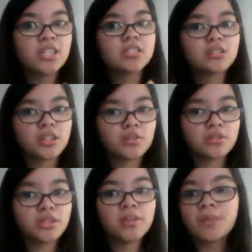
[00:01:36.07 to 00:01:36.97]
It's
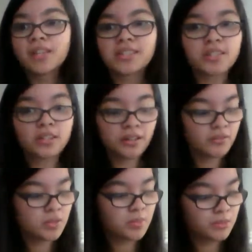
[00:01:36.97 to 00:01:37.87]
close, it makes us
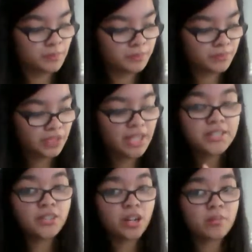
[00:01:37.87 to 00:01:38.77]
uncomfortable.
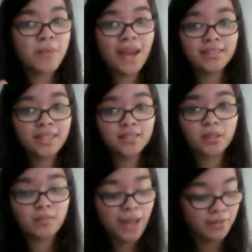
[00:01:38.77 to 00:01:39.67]
It's dark, bad things
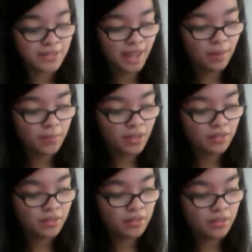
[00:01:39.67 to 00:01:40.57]
are bound to happen.